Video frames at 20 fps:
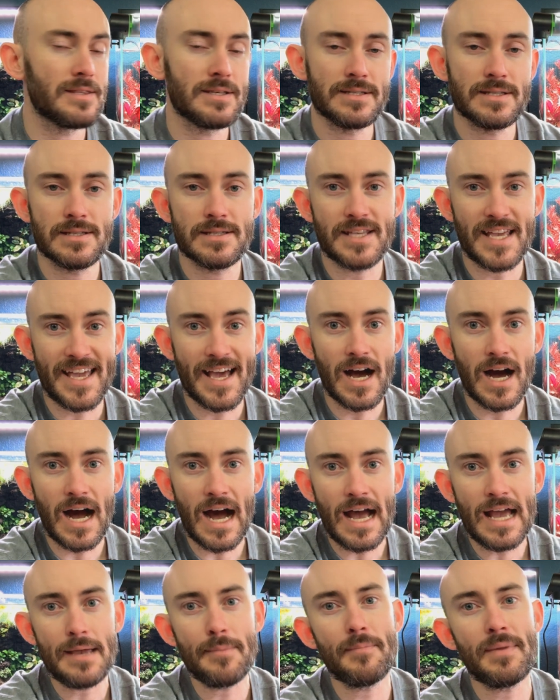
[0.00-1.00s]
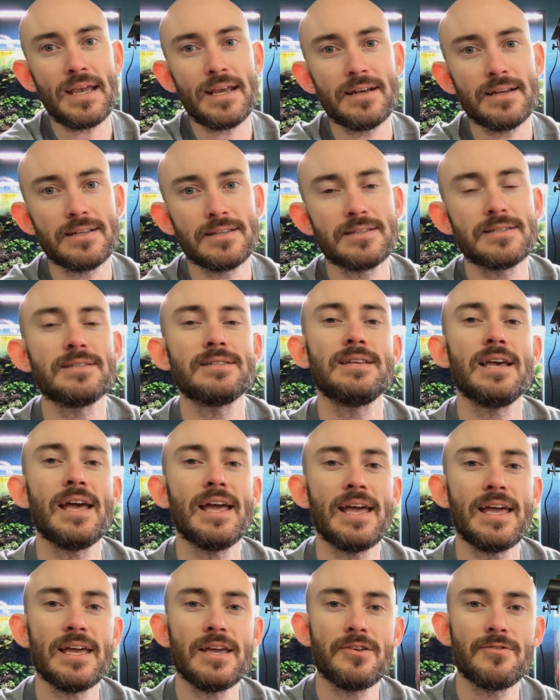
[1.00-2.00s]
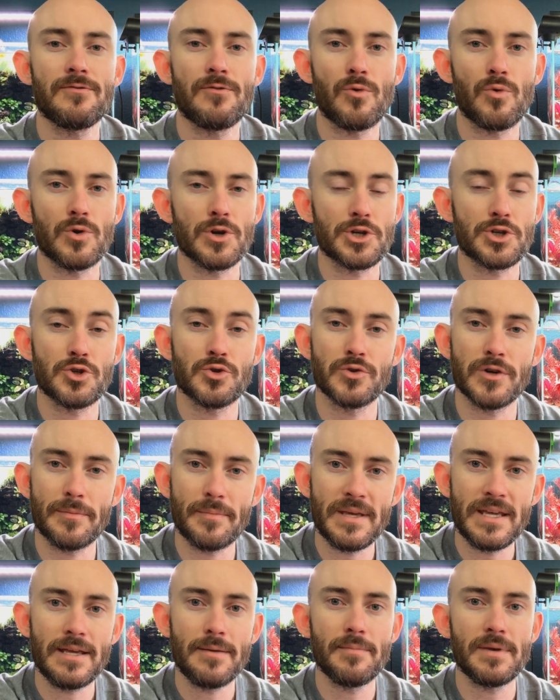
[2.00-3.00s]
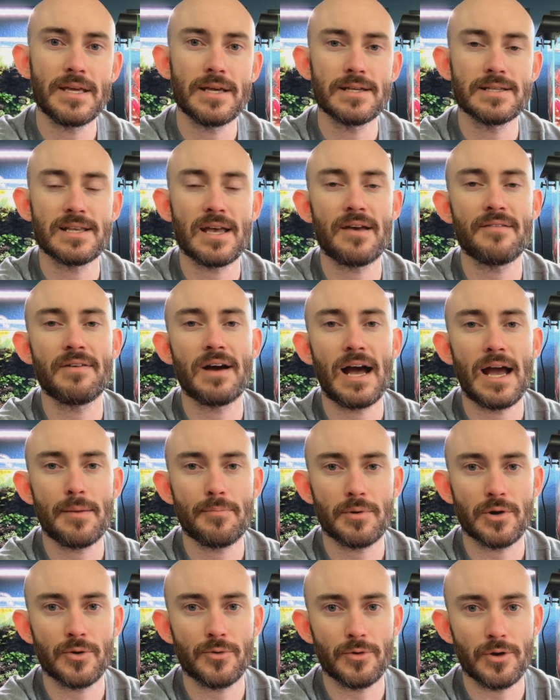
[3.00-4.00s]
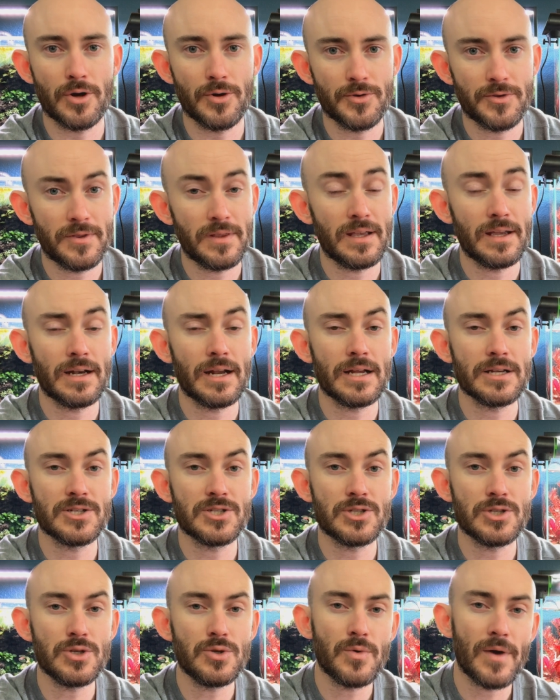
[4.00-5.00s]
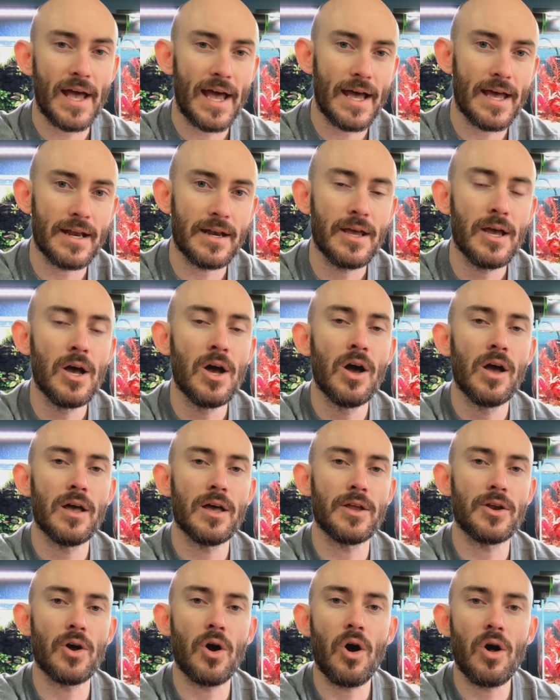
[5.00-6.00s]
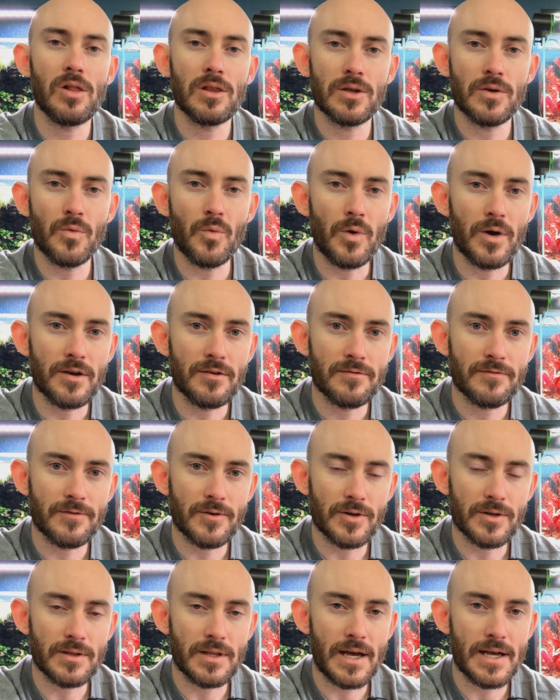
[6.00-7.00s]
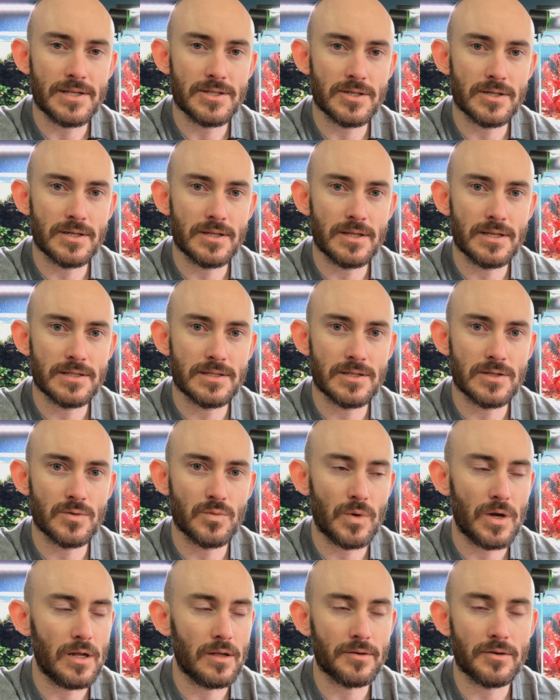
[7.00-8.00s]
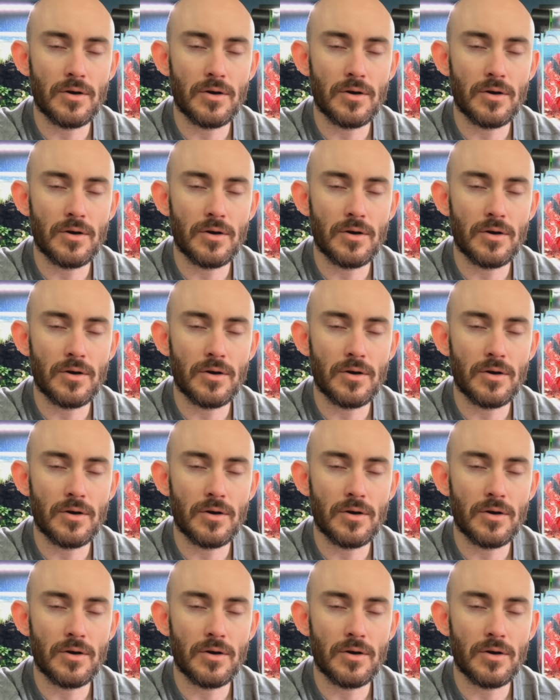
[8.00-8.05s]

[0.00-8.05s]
This is a high maintenance tank for trimming because I have hyper growth, and I do add an all-in-one fertilizer into this as well.